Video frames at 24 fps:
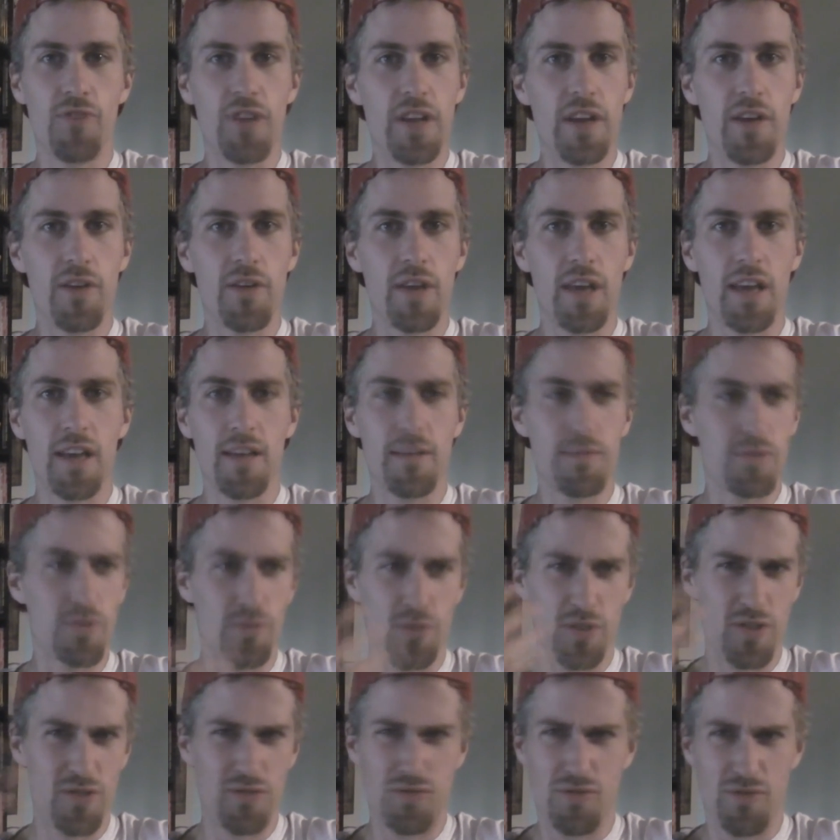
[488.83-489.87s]
video games,
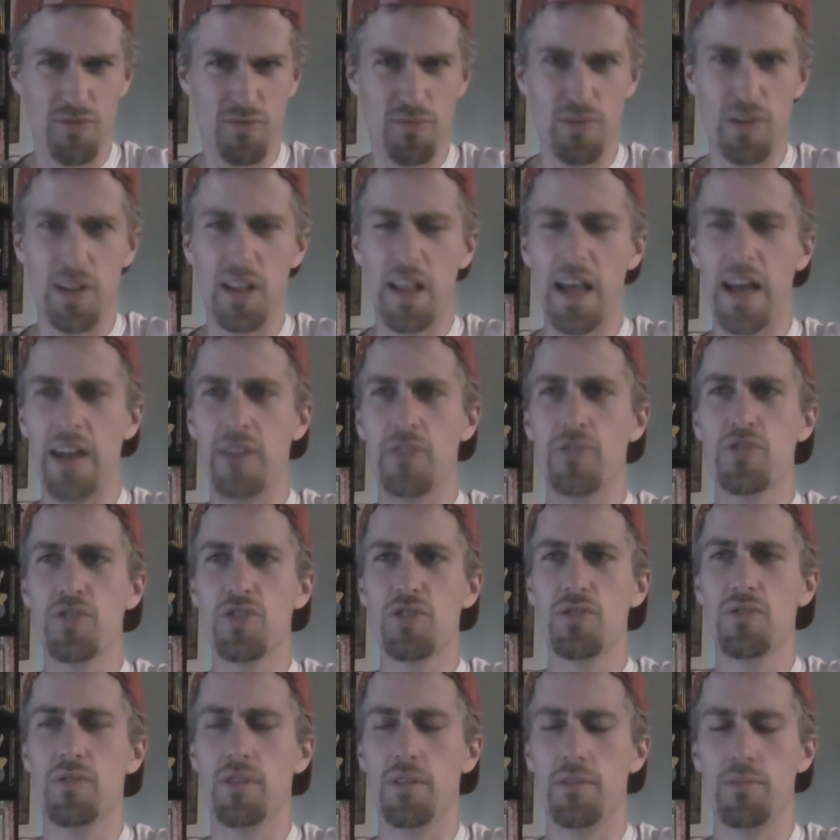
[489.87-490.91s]
which was what a lot of
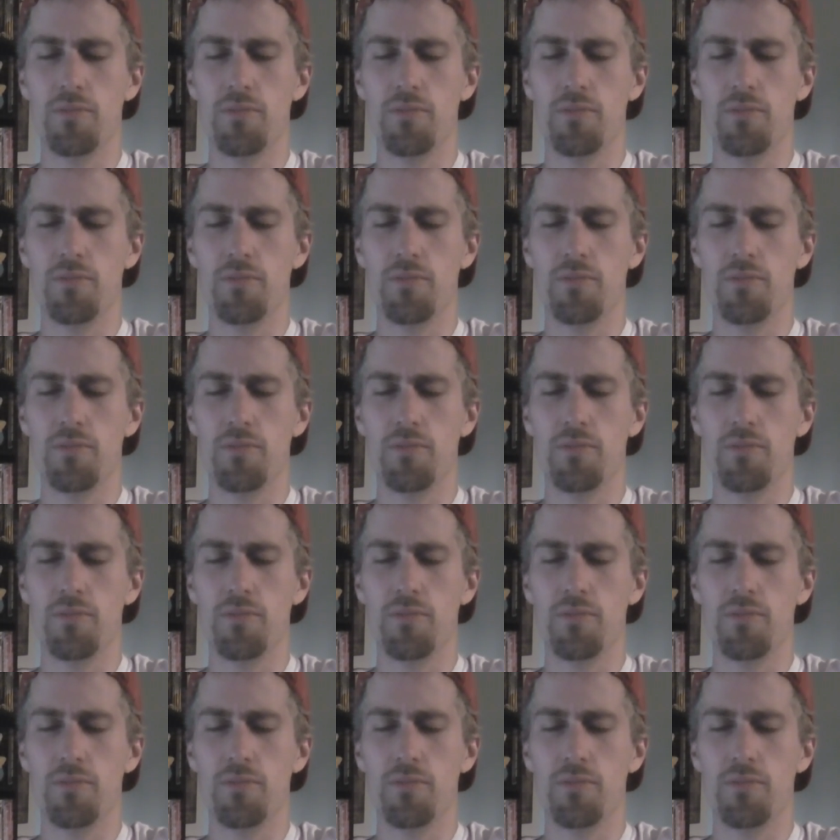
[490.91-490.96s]
those,